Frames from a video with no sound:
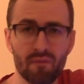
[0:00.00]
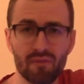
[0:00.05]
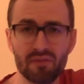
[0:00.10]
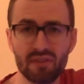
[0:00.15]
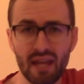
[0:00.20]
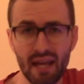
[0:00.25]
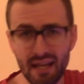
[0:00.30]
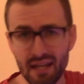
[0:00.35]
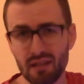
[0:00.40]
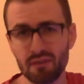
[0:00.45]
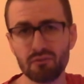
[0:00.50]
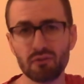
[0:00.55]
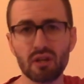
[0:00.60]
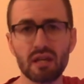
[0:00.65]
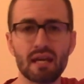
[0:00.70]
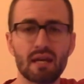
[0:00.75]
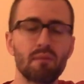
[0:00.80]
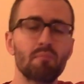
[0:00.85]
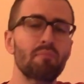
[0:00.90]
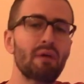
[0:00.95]

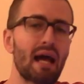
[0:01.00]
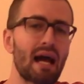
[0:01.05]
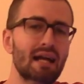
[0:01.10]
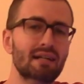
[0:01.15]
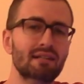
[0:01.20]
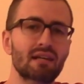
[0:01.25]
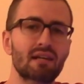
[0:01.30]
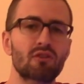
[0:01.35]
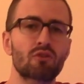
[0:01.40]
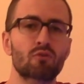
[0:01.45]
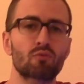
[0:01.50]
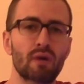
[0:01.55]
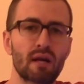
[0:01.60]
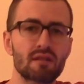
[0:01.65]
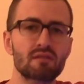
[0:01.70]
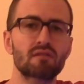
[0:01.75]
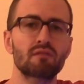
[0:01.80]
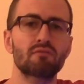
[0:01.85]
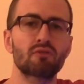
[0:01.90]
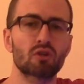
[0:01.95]
negatively impacting the
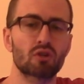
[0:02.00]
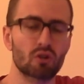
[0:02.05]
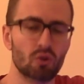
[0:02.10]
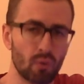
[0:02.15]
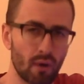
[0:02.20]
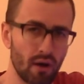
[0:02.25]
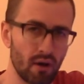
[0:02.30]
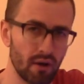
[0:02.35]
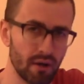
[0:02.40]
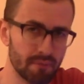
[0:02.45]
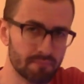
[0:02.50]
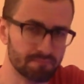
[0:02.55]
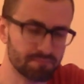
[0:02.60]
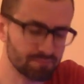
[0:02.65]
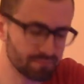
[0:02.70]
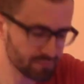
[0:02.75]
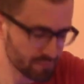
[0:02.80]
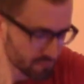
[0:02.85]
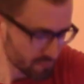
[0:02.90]
rest of your aquarium.